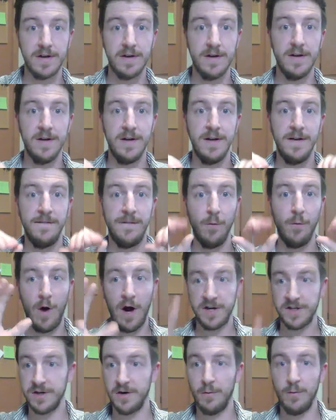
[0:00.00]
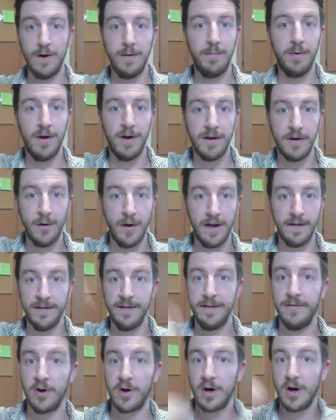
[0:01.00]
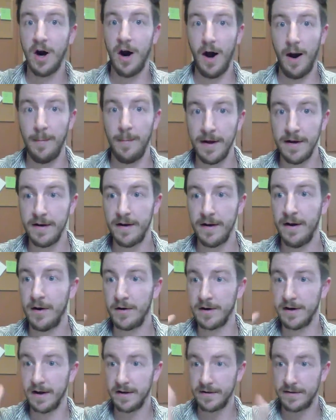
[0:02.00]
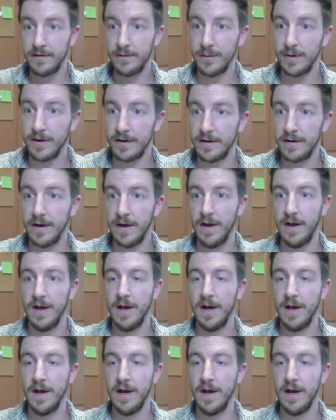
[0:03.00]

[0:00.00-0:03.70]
If you're watching a replay, go ahead and leave a comment, and I'll get to it